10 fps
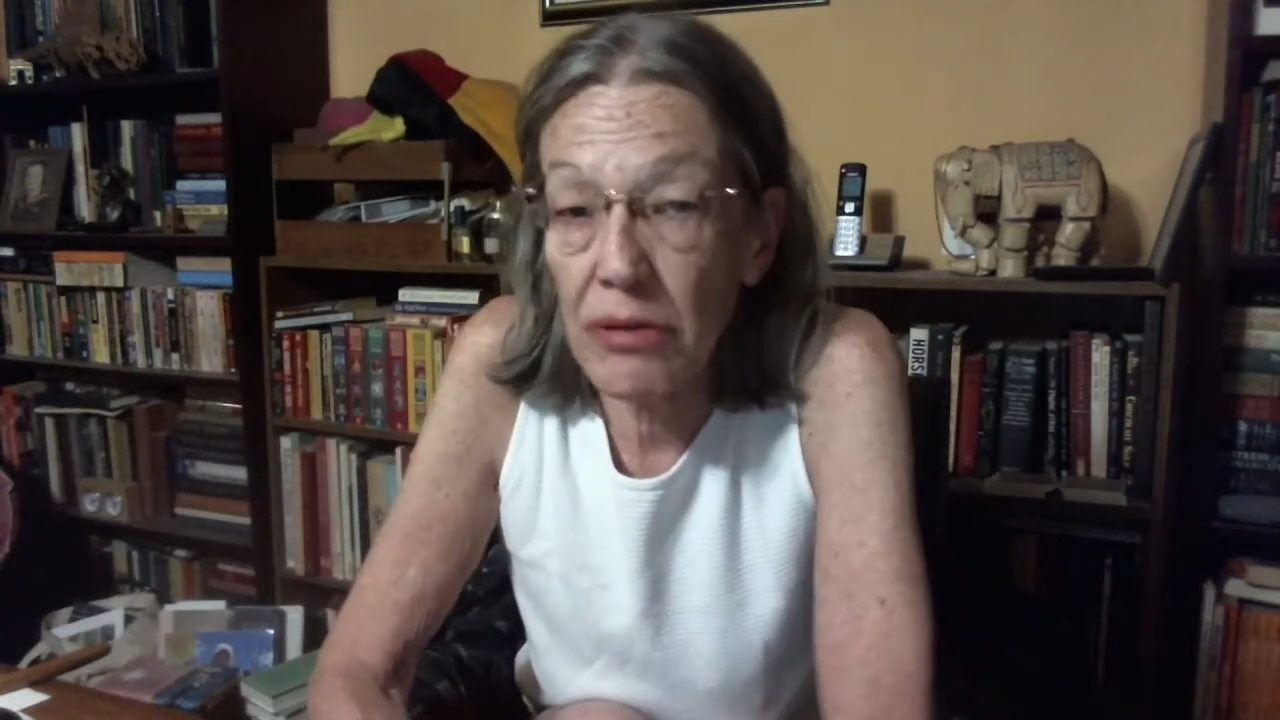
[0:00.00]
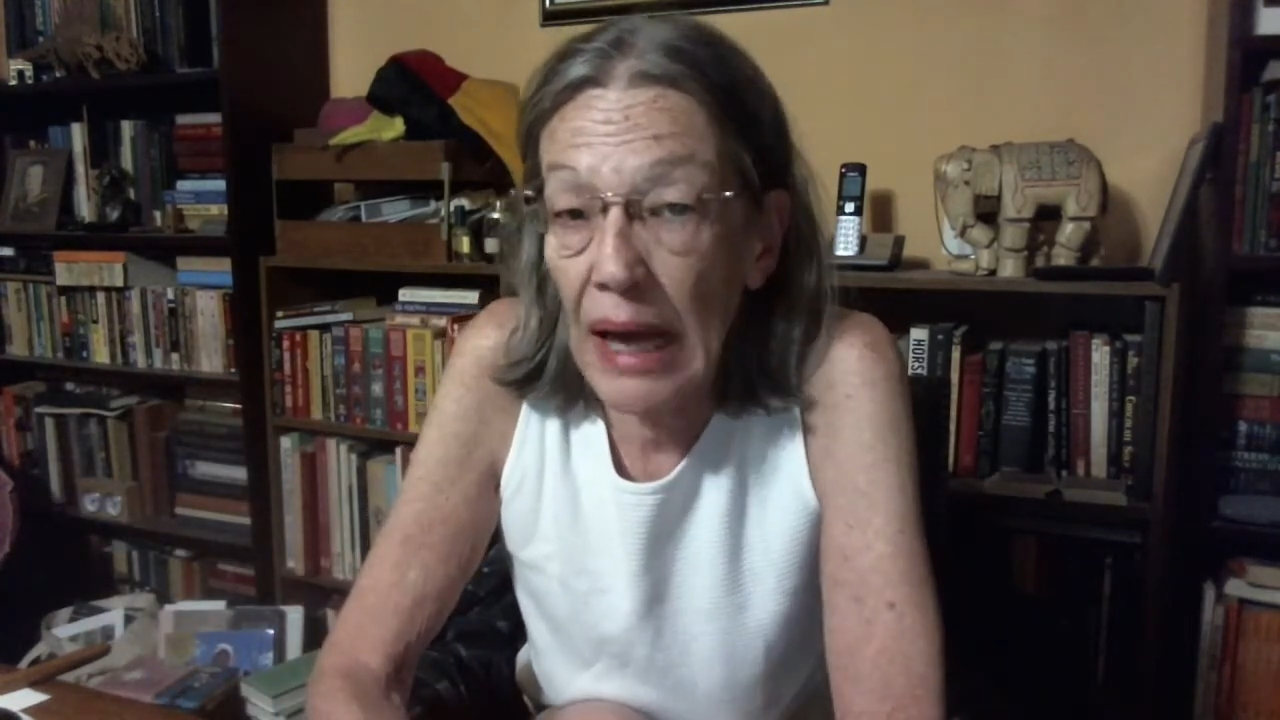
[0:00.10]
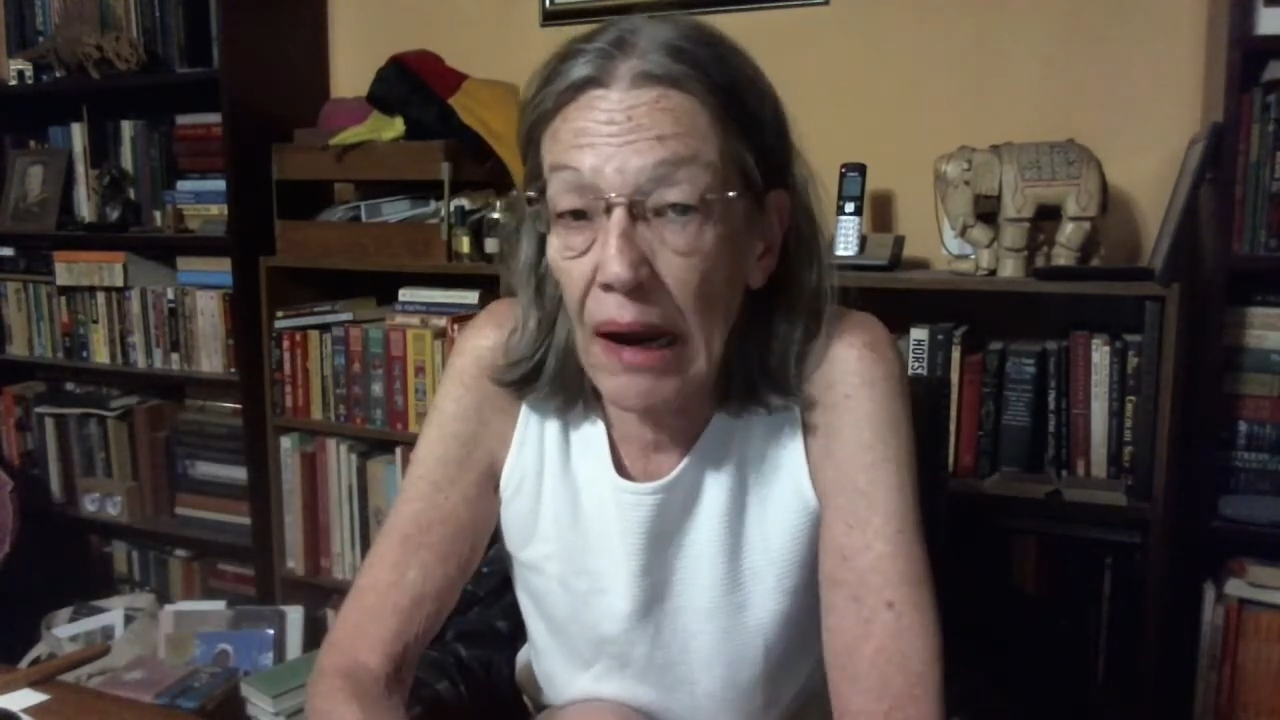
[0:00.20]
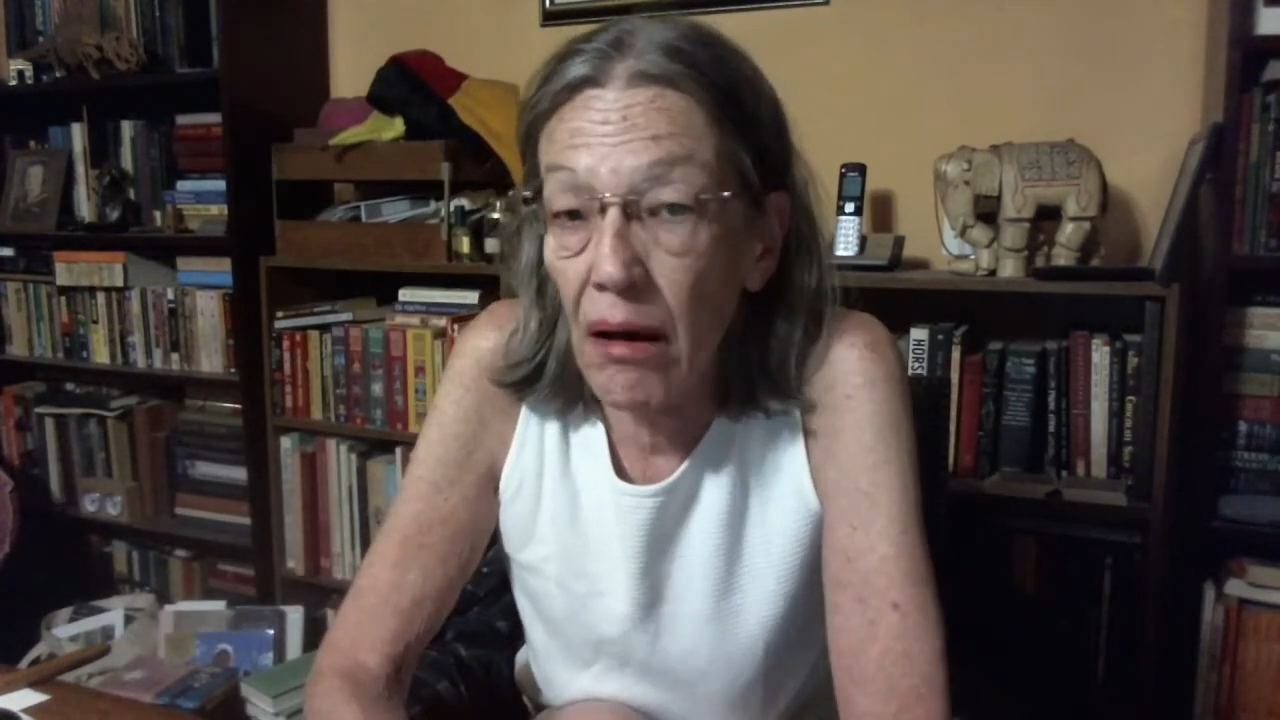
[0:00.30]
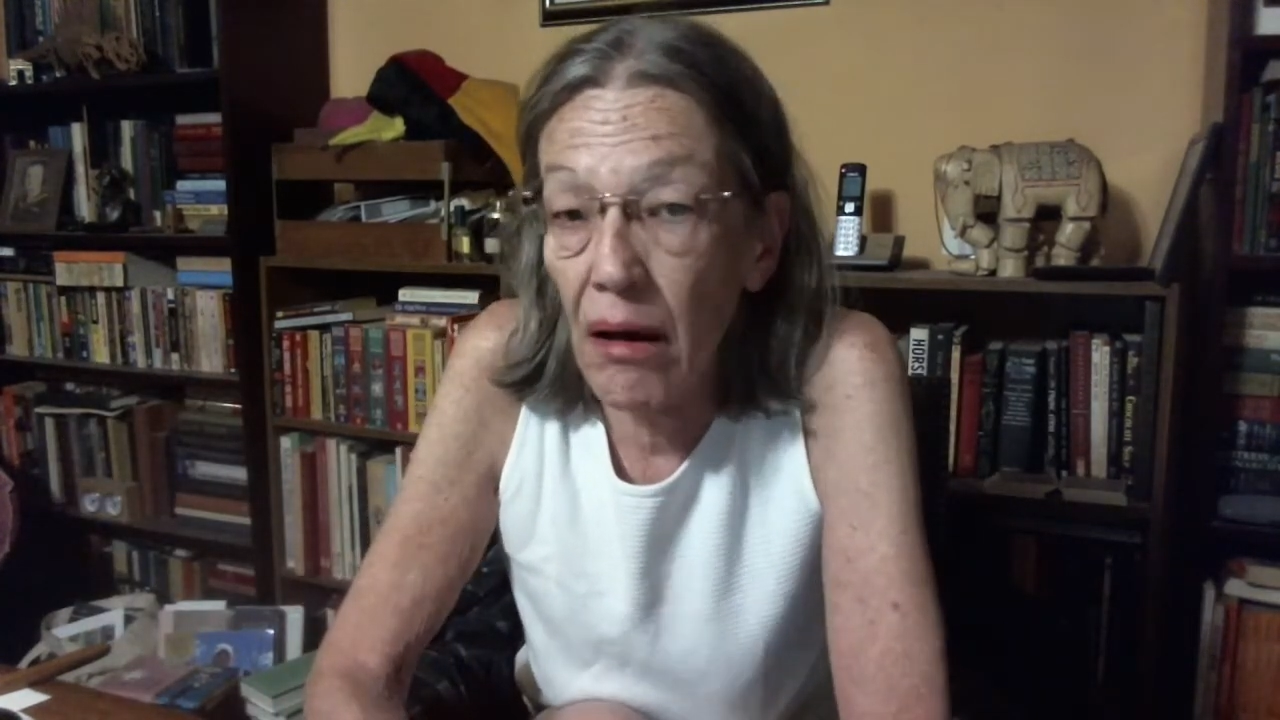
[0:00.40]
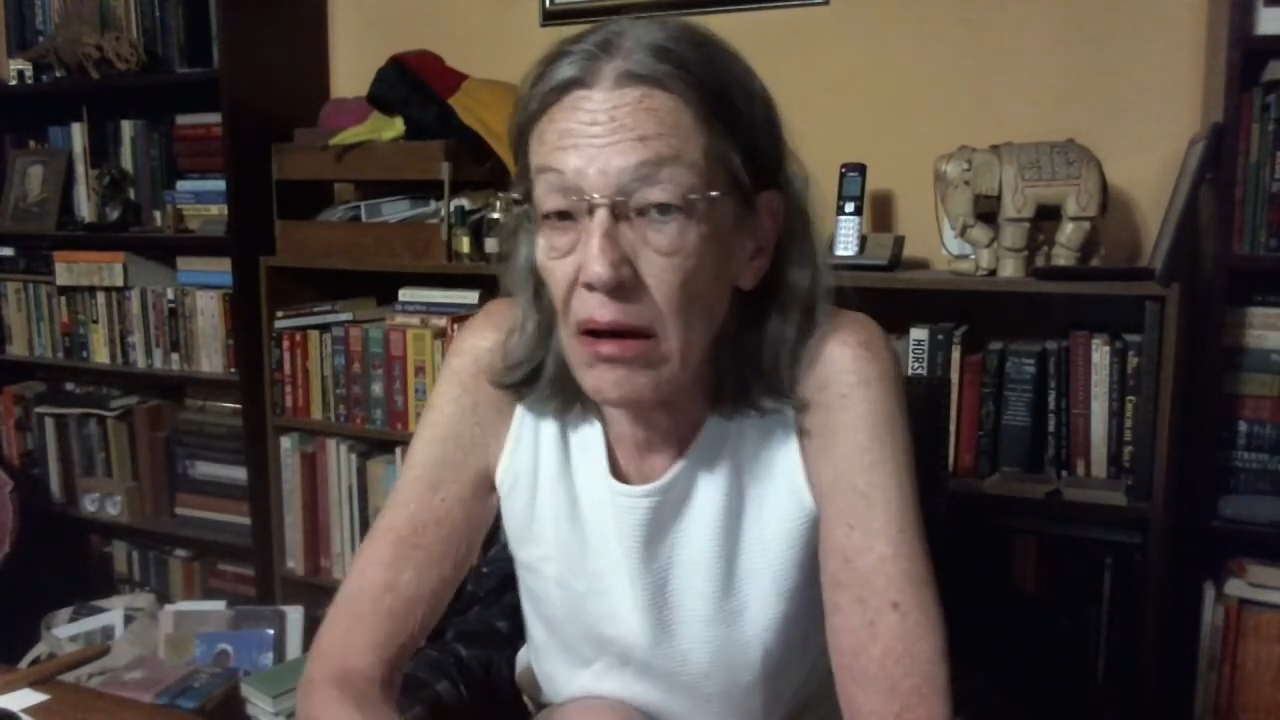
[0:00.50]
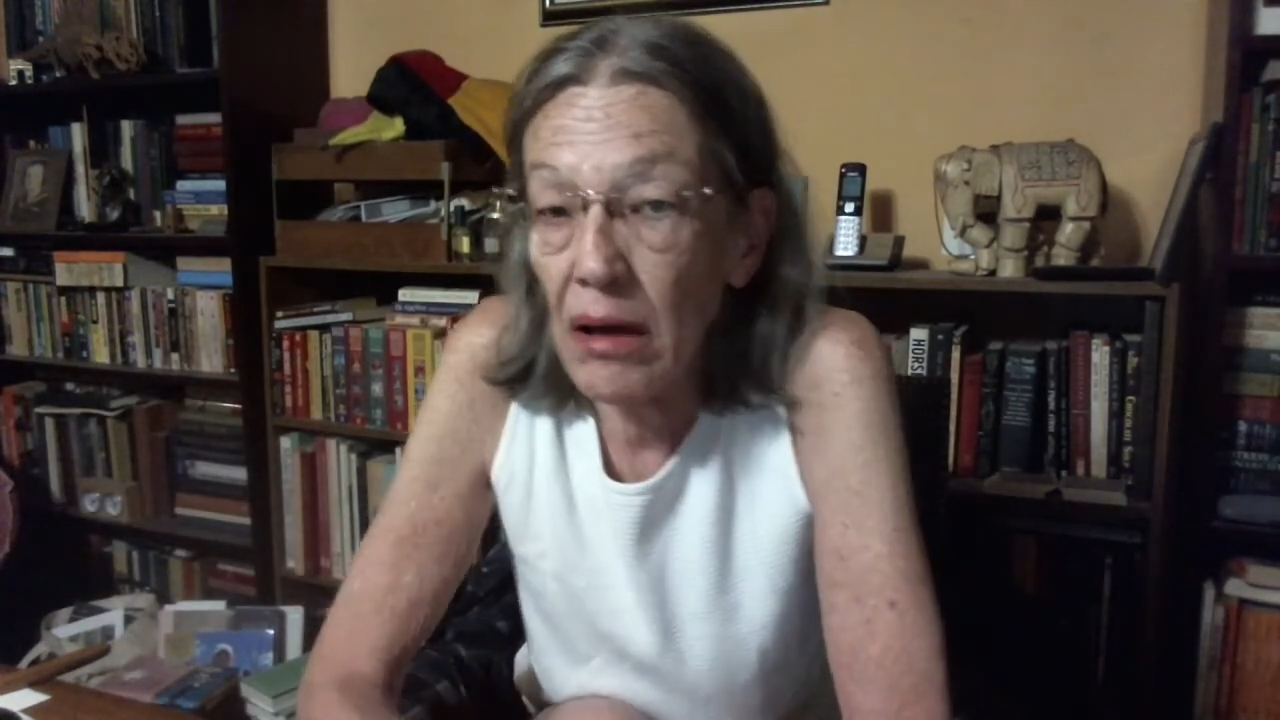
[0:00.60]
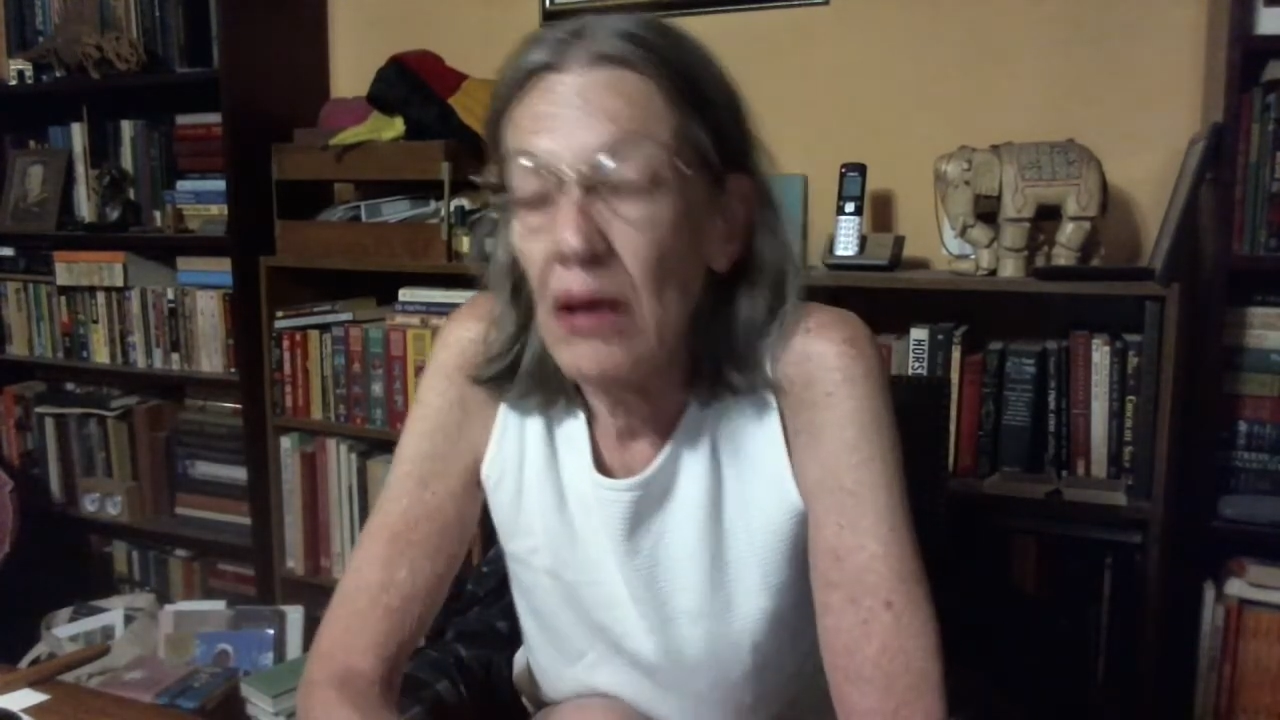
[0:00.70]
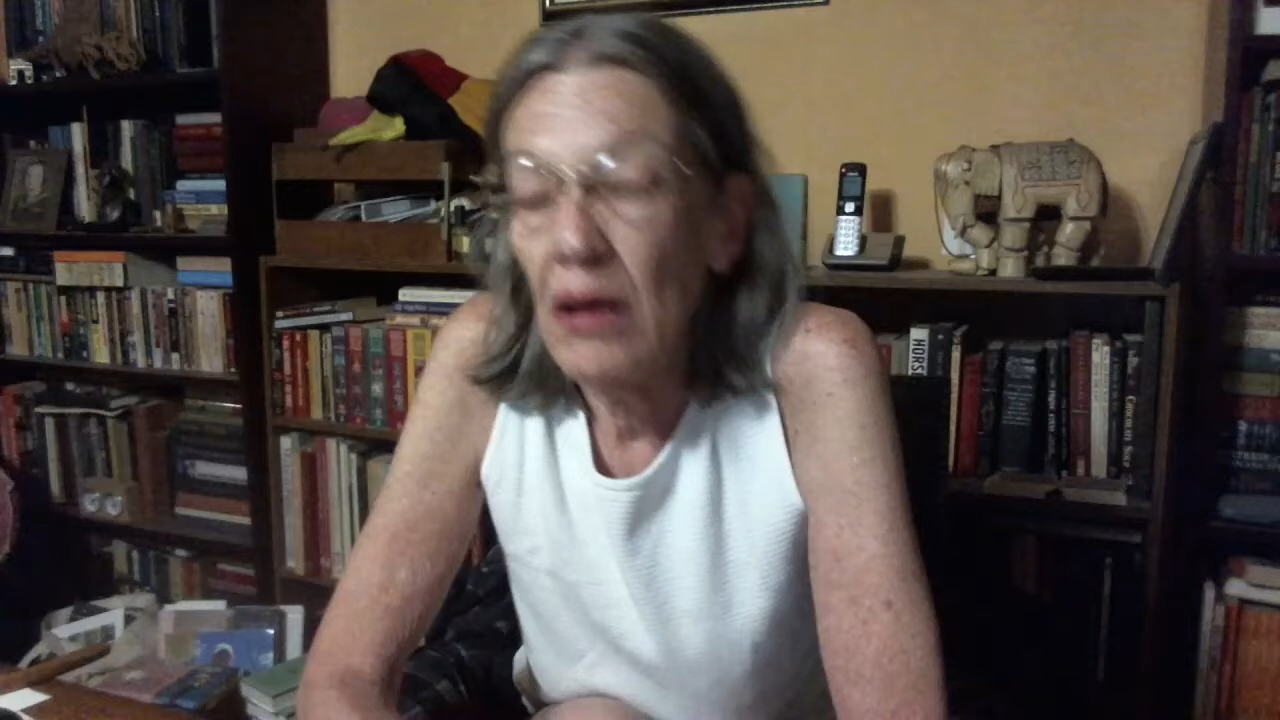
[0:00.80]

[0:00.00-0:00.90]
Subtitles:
Kellogg.